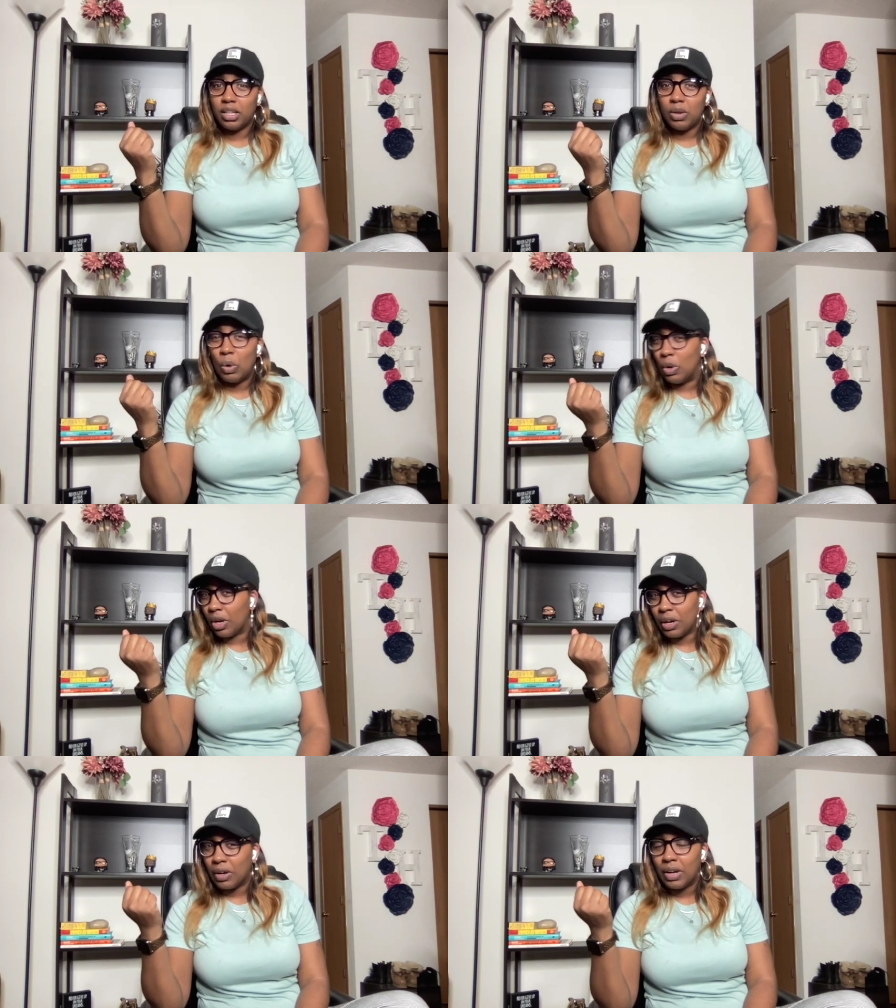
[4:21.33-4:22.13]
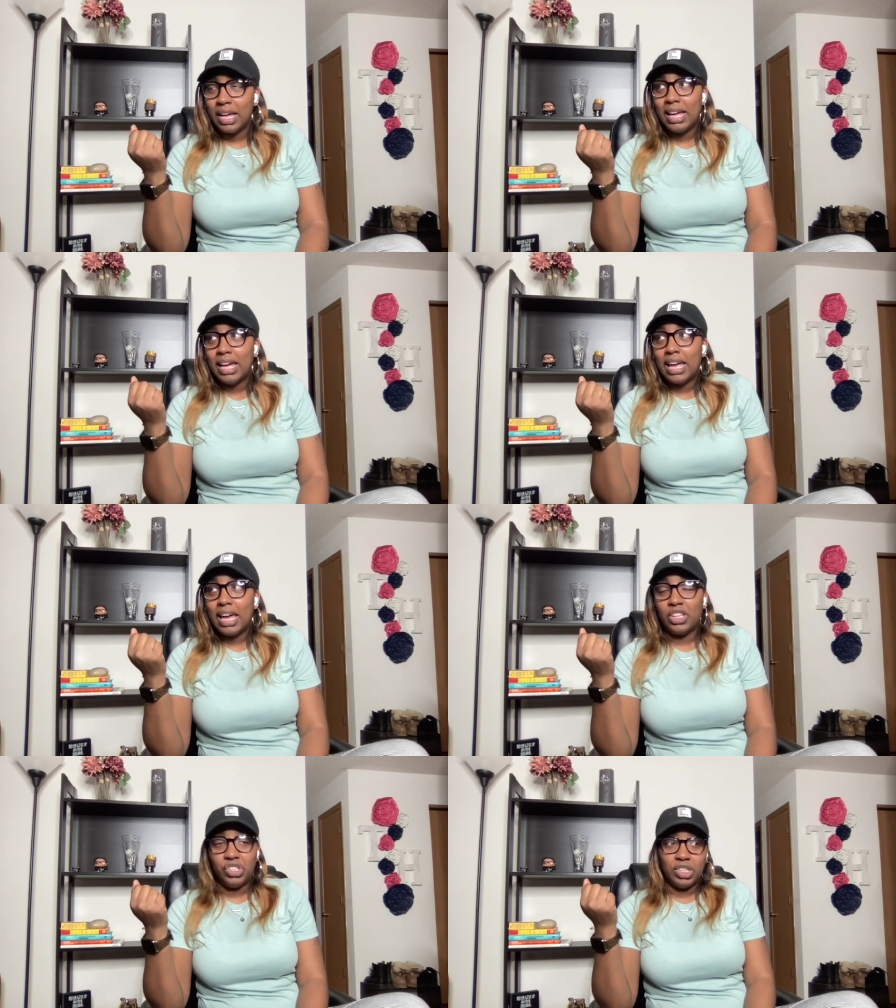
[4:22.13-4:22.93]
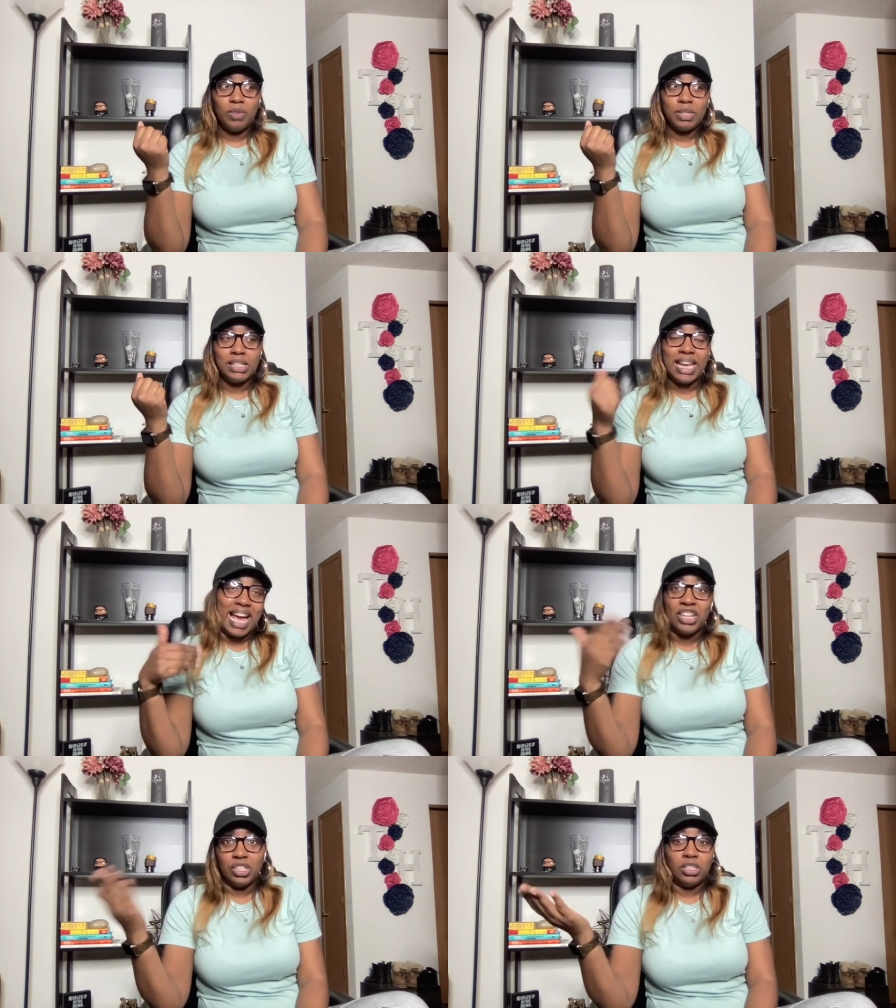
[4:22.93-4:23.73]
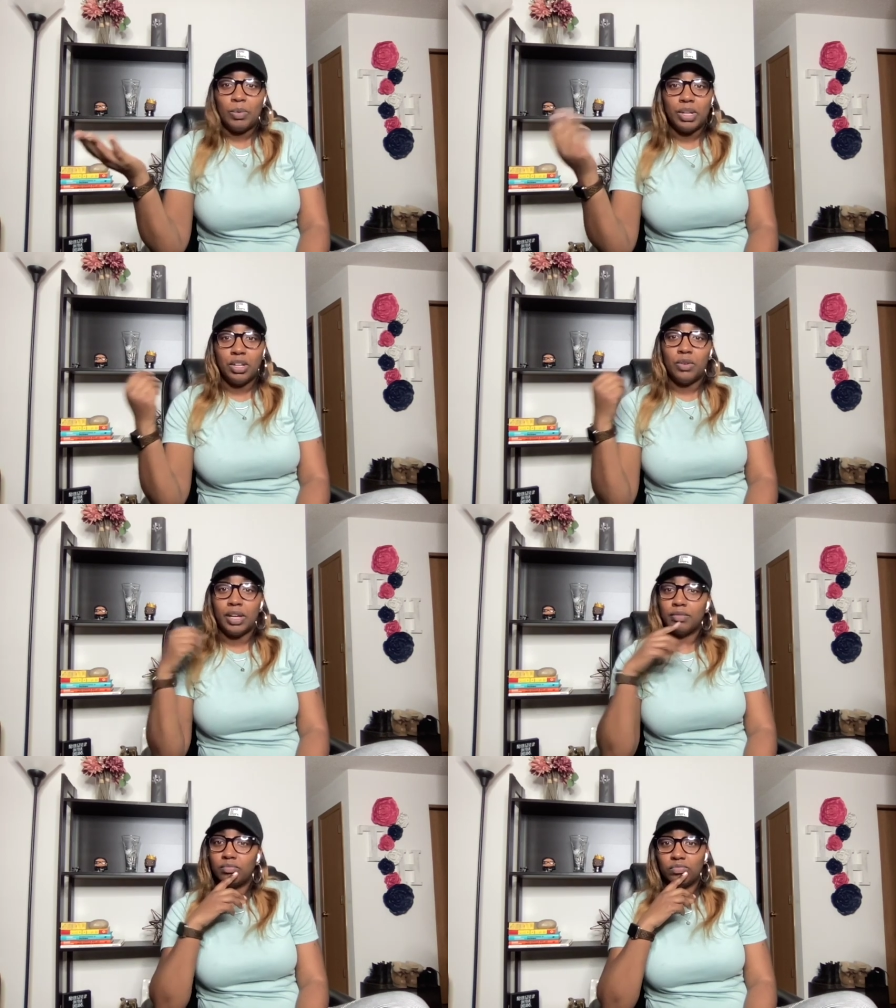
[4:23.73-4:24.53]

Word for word: Or, and she would say, I just didn't want to do it.